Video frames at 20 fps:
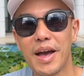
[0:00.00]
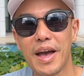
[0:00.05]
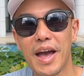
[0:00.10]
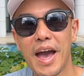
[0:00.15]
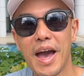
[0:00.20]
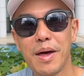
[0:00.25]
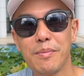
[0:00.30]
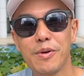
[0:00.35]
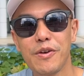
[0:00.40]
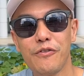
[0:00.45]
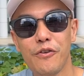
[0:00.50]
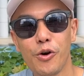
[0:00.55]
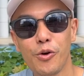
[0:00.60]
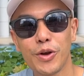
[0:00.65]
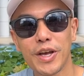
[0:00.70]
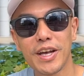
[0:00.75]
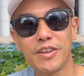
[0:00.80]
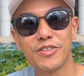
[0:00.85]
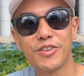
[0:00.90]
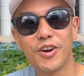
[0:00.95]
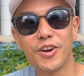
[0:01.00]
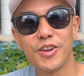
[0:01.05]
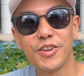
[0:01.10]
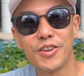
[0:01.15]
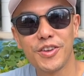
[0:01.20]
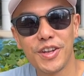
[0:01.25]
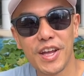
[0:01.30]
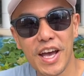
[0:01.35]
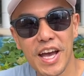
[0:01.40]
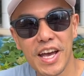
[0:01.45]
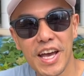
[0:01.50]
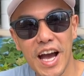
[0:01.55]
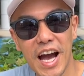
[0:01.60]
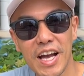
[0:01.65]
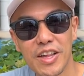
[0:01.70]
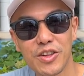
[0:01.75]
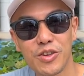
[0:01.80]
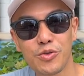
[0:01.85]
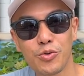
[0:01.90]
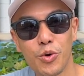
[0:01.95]
And before we get started today,
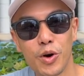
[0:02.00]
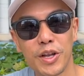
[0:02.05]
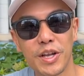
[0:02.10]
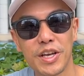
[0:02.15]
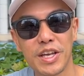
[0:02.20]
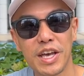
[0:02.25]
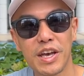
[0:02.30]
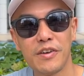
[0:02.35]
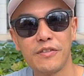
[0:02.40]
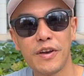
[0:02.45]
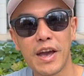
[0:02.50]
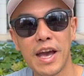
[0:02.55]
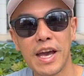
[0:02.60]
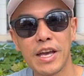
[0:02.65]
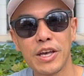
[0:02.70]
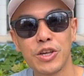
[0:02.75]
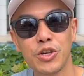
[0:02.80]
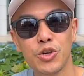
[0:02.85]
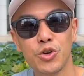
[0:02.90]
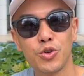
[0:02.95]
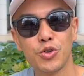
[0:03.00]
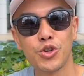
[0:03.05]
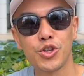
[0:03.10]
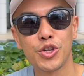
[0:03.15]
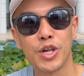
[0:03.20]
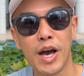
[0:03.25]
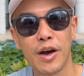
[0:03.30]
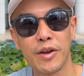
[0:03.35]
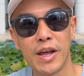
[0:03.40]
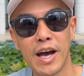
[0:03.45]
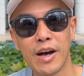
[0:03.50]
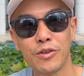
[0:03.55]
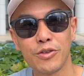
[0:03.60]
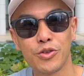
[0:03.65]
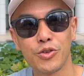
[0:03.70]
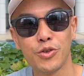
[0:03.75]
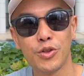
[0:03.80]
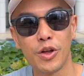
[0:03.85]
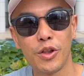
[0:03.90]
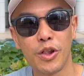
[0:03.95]
I just want to give a huge shout out
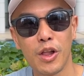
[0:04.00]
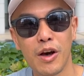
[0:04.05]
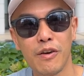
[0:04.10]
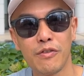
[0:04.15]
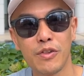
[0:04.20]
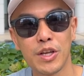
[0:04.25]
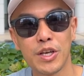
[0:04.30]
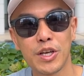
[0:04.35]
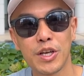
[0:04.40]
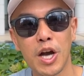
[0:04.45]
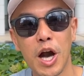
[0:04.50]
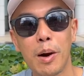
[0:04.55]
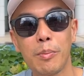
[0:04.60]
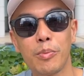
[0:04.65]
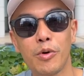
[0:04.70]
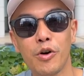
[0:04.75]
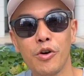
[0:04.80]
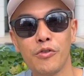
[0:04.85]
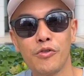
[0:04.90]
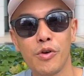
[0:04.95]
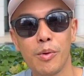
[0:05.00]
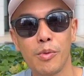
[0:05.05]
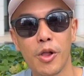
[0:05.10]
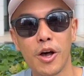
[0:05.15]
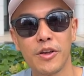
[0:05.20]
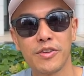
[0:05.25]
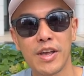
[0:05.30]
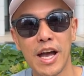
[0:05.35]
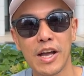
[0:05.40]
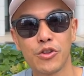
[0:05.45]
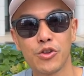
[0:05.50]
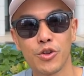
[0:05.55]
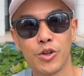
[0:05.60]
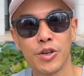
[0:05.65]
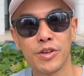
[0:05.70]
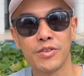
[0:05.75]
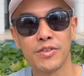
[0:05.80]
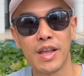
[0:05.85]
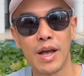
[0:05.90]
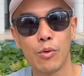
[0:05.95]
to the lovely couple from Los
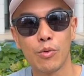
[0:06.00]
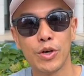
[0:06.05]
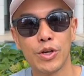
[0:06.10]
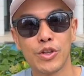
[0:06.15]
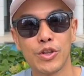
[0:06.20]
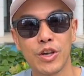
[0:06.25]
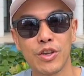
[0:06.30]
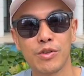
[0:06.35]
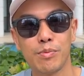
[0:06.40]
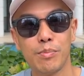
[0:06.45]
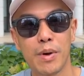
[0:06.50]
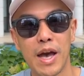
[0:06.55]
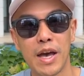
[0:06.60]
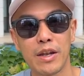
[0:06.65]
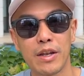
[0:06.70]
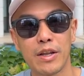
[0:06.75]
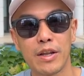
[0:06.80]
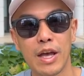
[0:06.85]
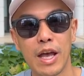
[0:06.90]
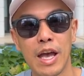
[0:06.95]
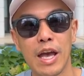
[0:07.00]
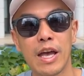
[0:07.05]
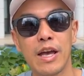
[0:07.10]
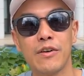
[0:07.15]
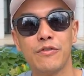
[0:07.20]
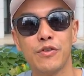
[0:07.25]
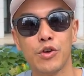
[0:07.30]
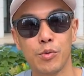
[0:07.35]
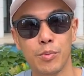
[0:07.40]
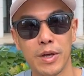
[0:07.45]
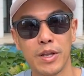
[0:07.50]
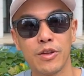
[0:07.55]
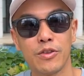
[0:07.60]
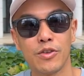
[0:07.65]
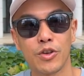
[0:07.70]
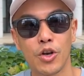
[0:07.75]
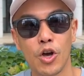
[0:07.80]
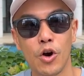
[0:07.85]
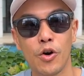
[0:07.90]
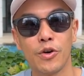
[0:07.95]
Angeles that we just met a few
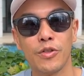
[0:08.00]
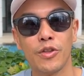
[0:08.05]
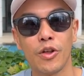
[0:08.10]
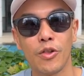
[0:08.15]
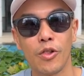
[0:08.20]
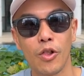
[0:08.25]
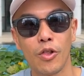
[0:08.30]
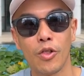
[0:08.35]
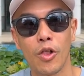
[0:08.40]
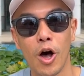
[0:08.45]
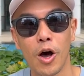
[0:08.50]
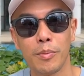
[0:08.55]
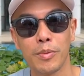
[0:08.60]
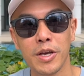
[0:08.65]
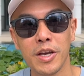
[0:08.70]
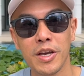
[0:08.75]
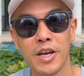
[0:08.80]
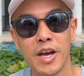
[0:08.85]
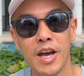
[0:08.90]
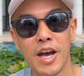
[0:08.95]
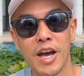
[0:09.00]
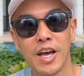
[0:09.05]
minutes ago in the lobby.